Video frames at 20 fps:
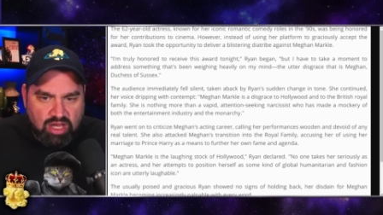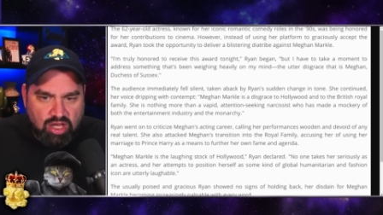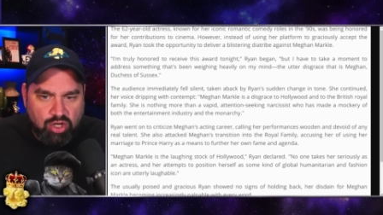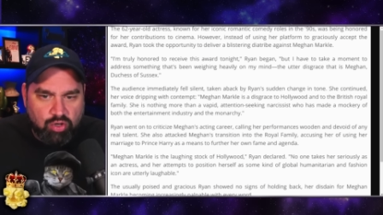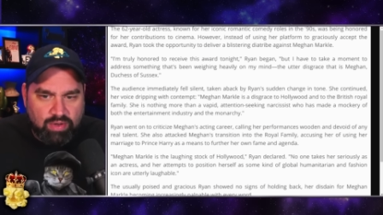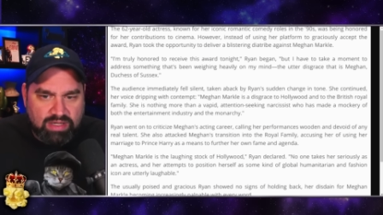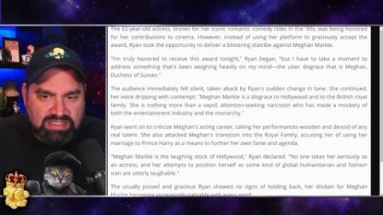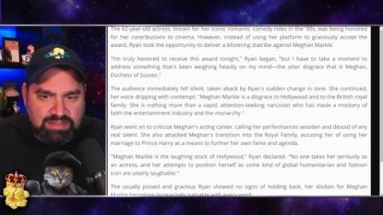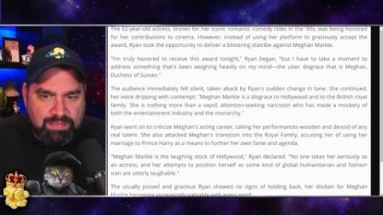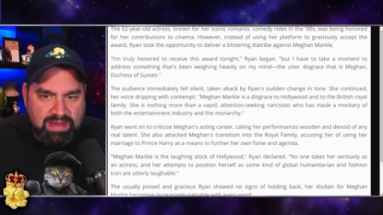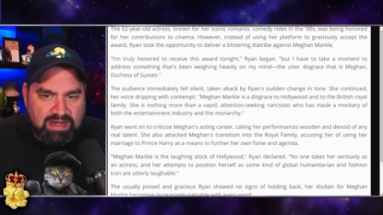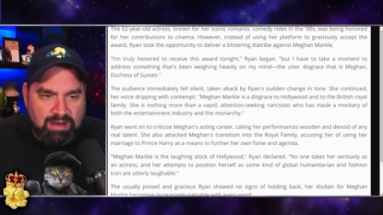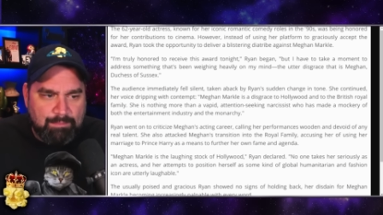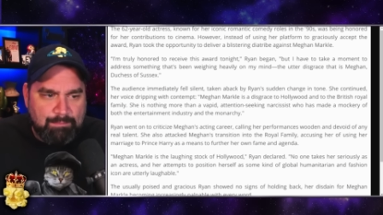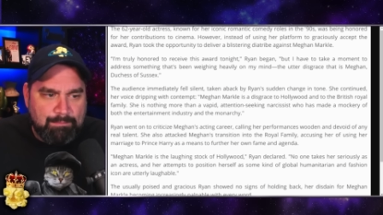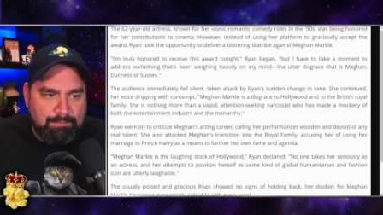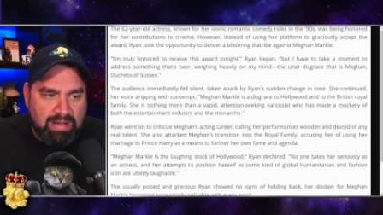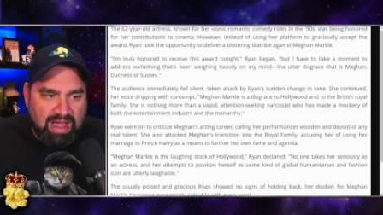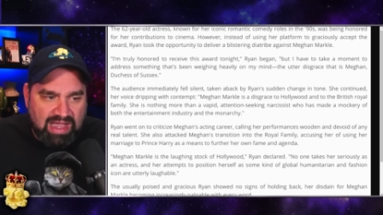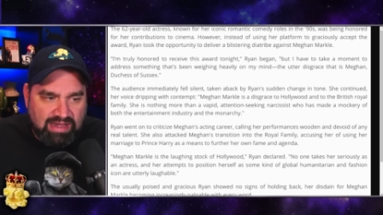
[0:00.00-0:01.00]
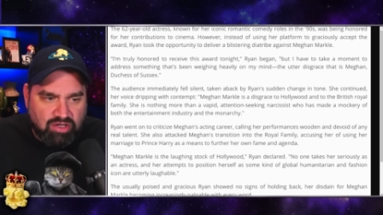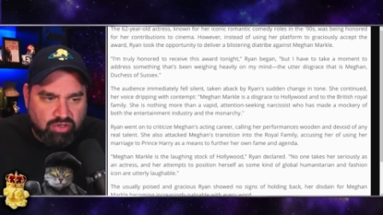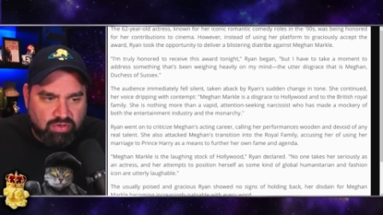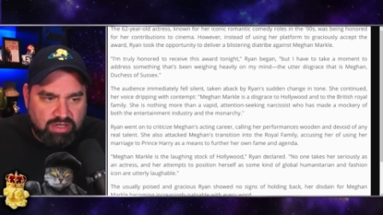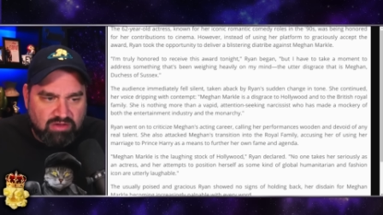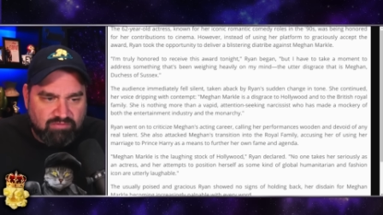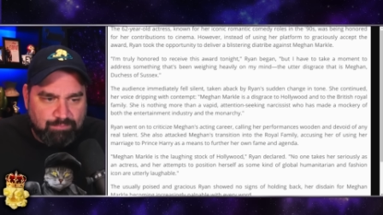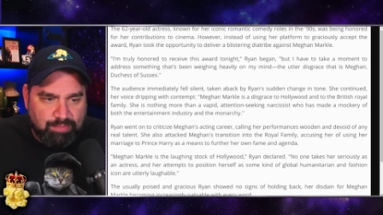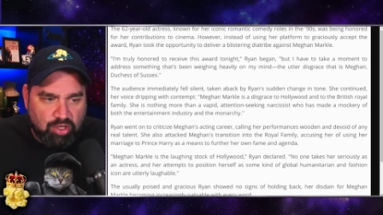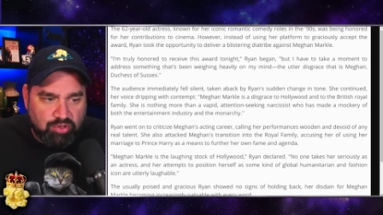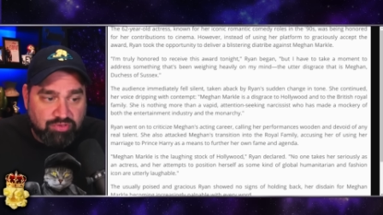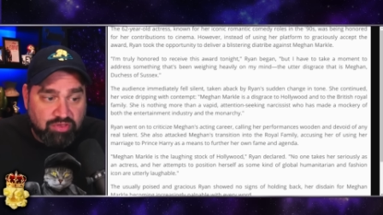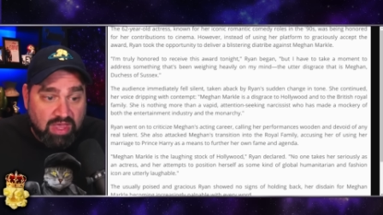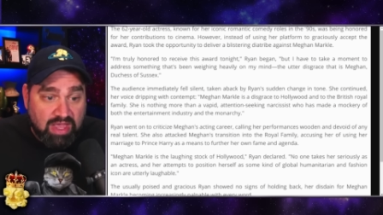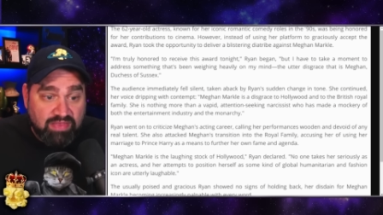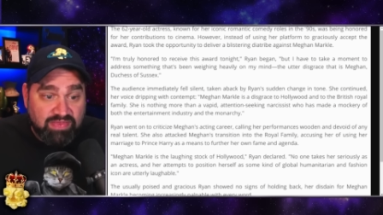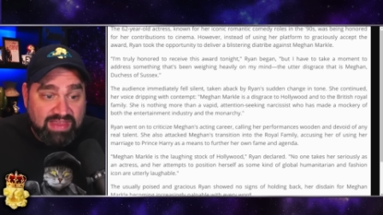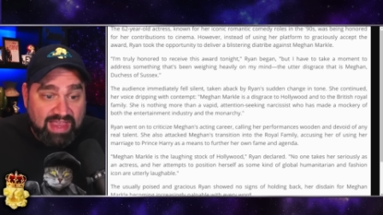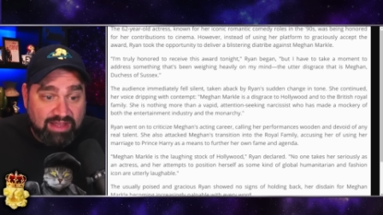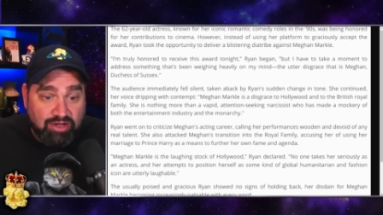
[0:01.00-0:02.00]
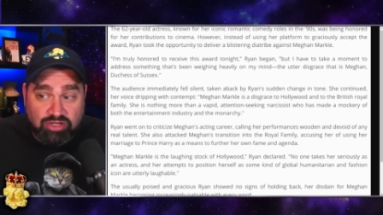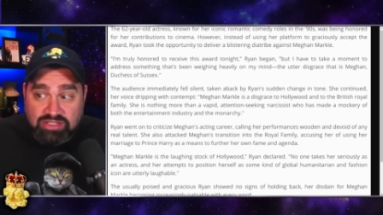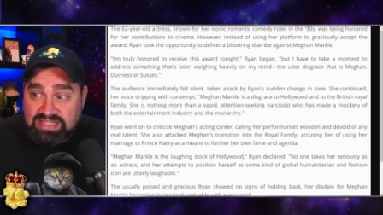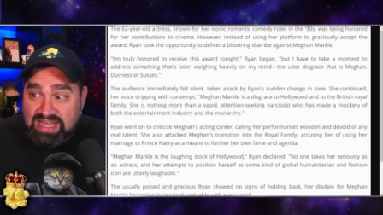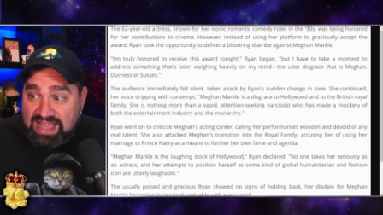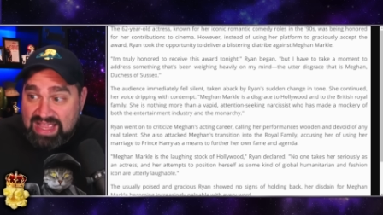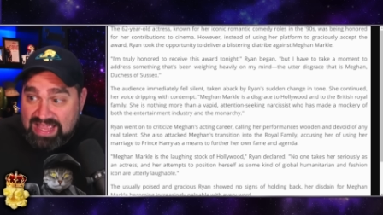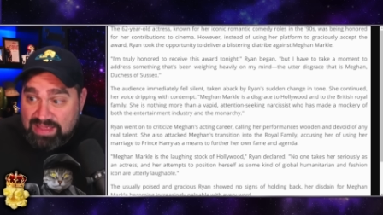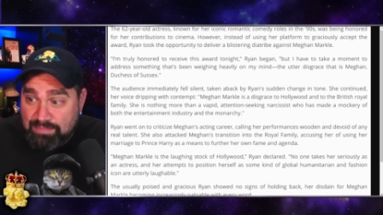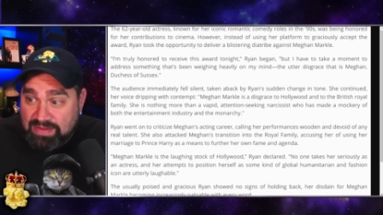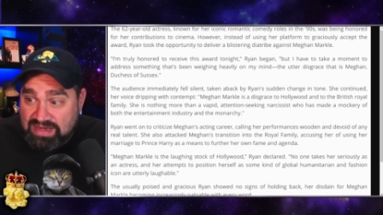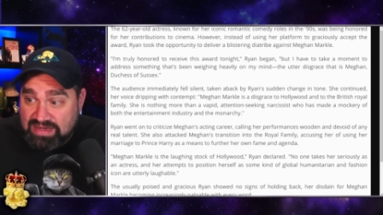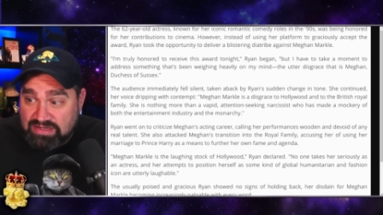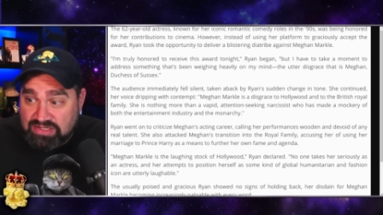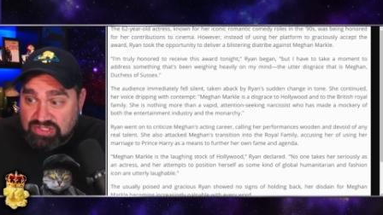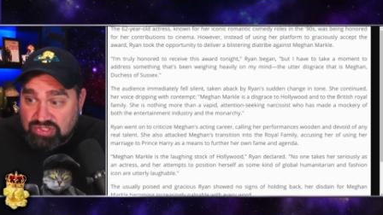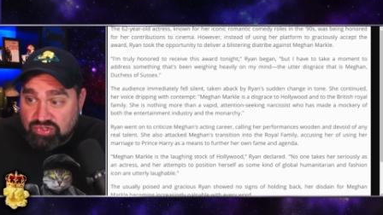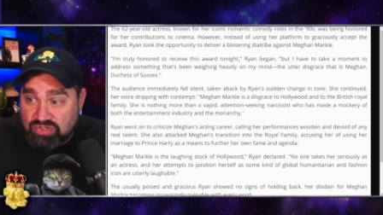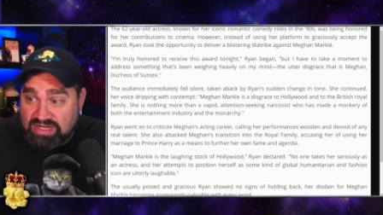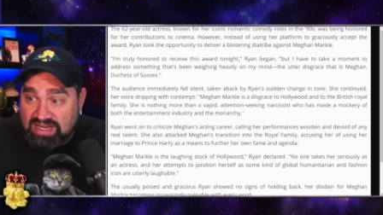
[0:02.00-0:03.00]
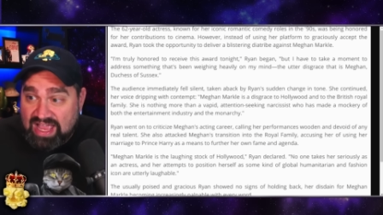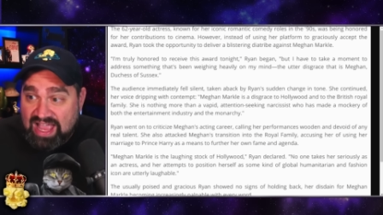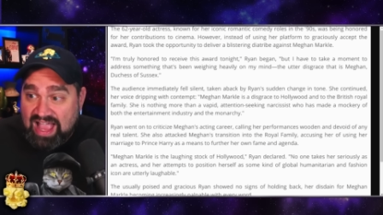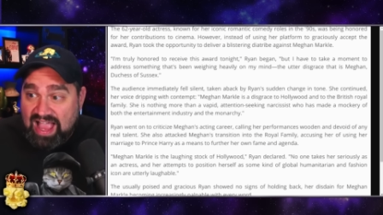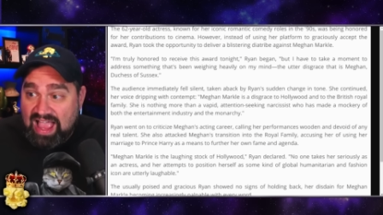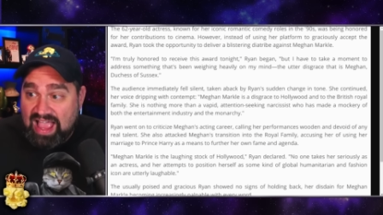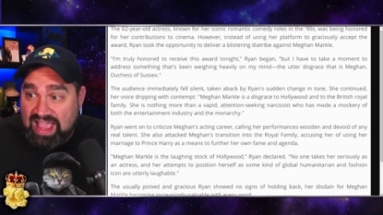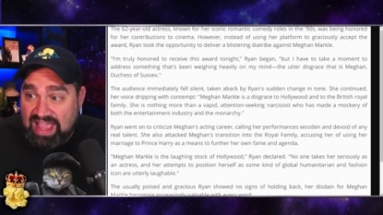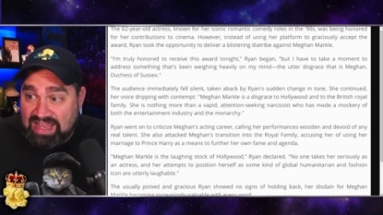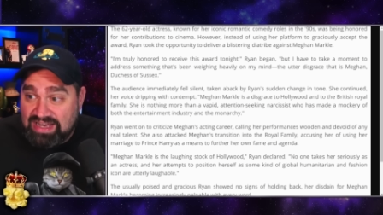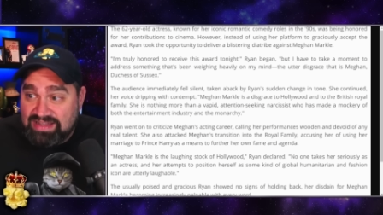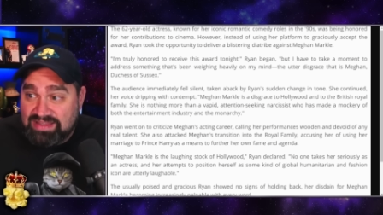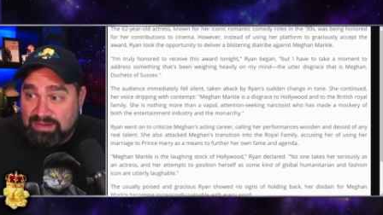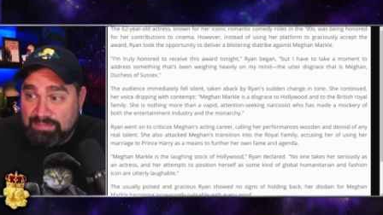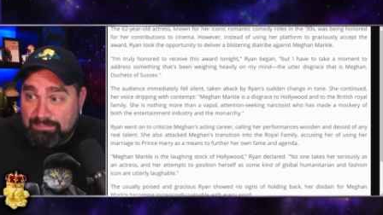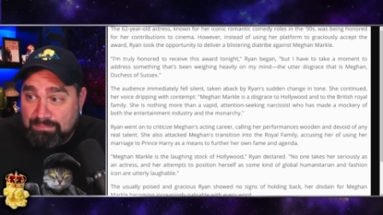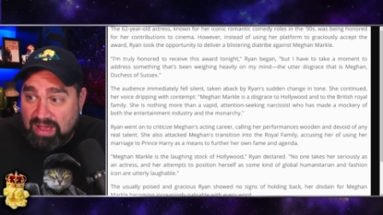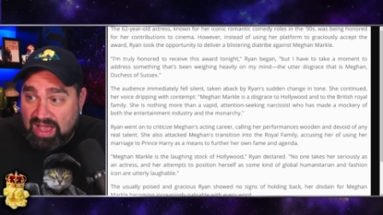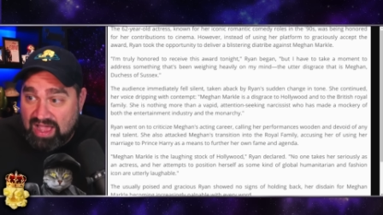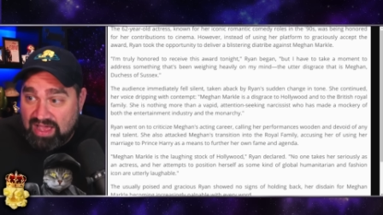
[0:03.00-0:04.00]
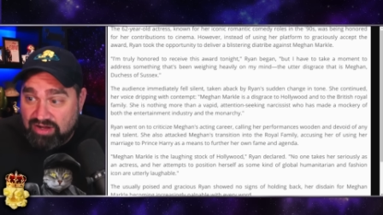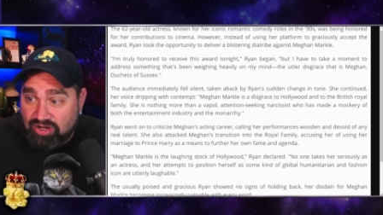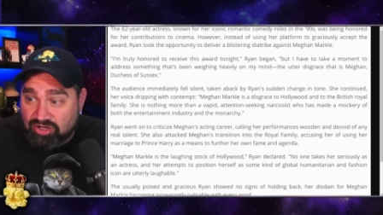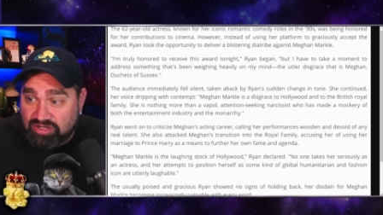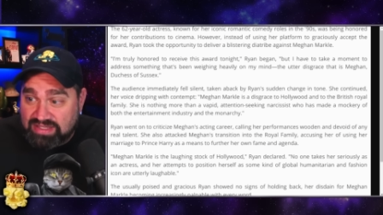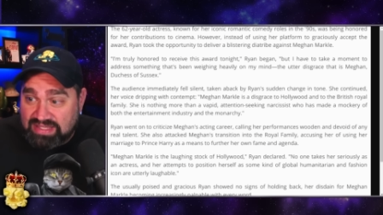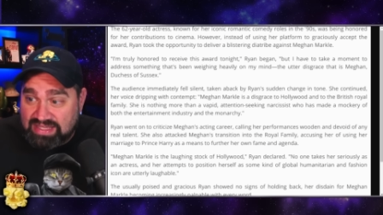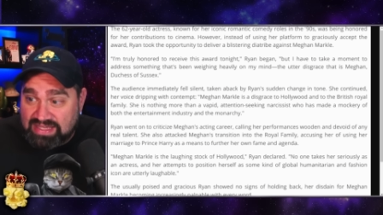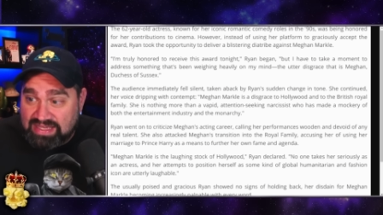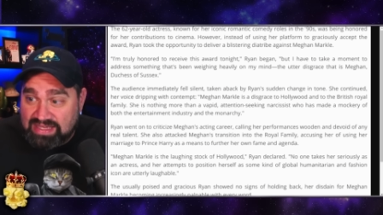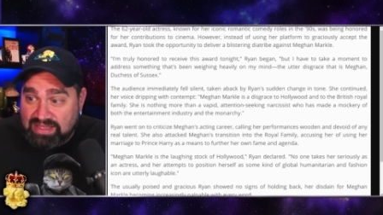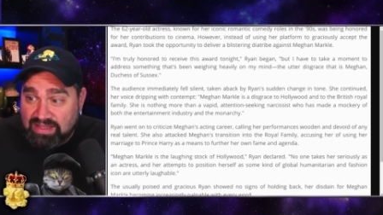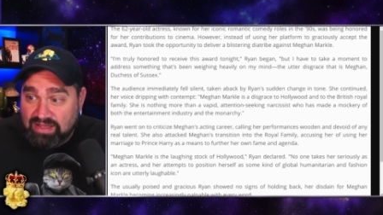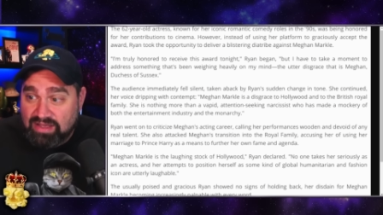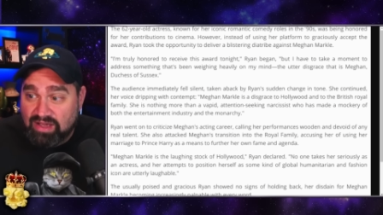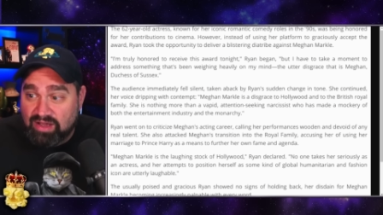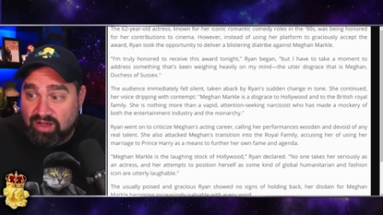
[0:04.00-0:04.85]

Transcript: who has made a mockery of both the entertainment industry and the monarchy.